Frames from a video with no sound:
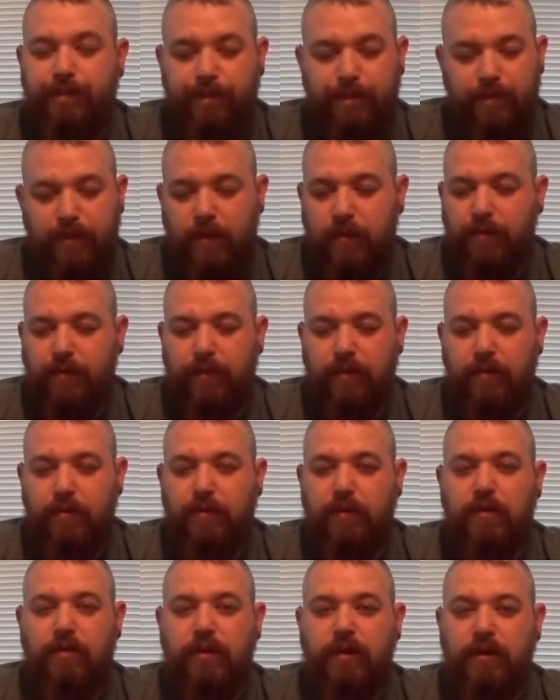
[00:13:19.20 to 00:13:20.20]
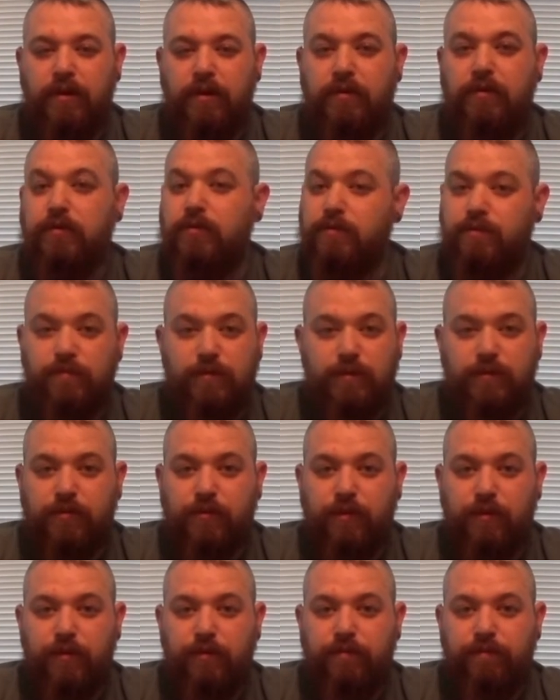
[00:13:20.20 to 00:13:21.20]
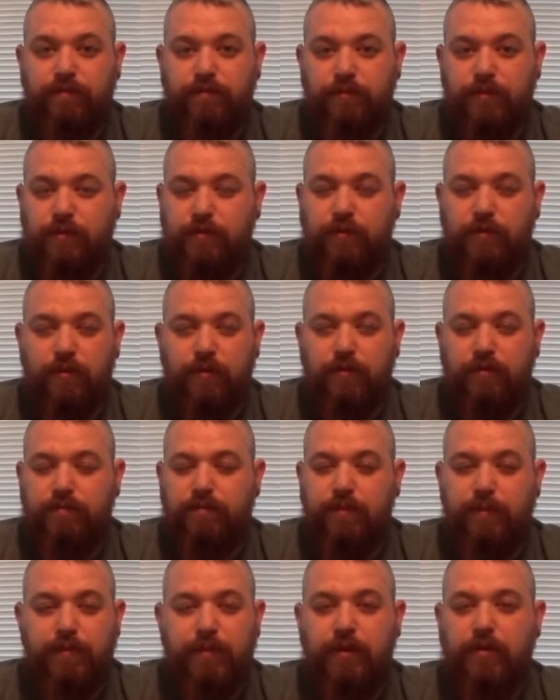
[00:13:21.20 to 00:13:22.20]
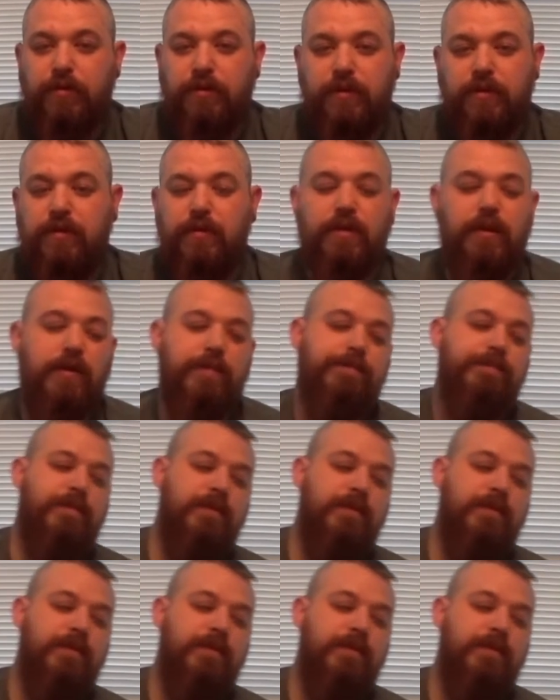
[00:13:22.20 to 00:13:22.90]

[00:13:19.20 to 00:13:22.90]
completely broken, and you're just screwed. Just screwed the pooch, and you're done.